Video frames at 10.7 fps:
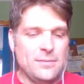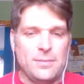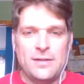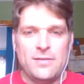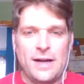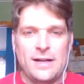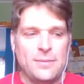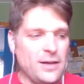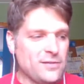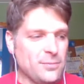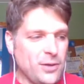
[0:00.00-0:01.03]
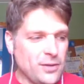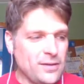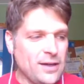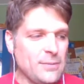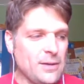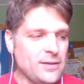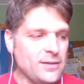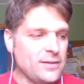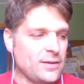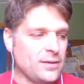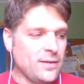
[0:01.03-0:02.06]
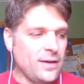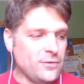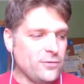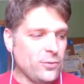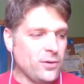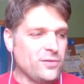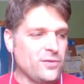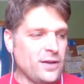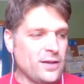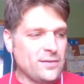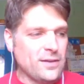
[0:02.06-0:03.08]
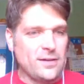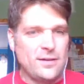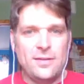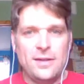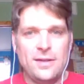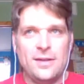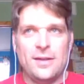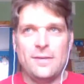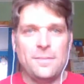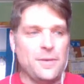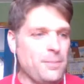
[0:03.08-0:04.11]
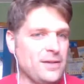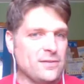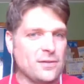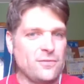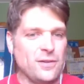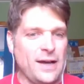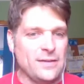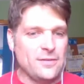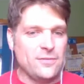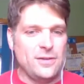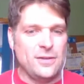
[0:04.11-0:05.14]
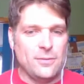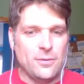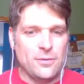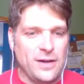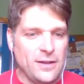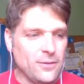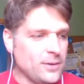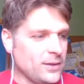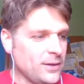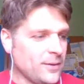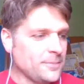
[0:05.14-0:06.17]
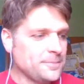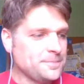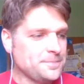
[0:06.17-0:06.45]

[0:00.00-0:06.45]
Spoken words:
by dividing by a small time, I can get a large force. So that's kind of the basic philosophy that we're following here.